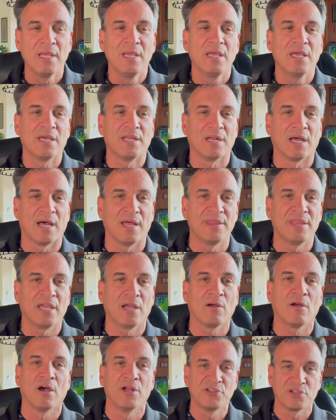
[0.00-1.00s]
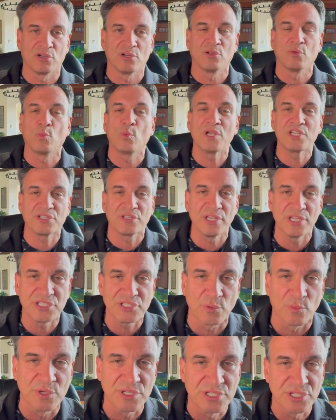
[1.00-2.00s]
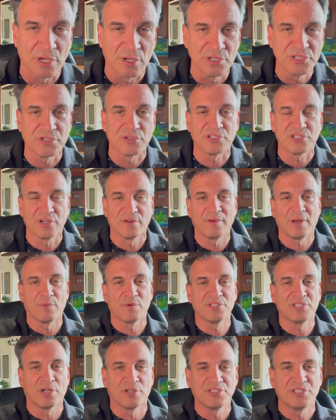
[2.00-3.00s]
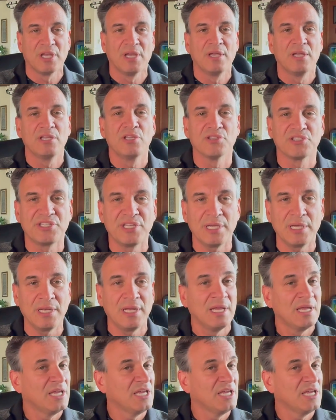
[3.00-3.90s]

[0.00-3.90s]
And on there, under the Wishlist results or survey results, you'll see it.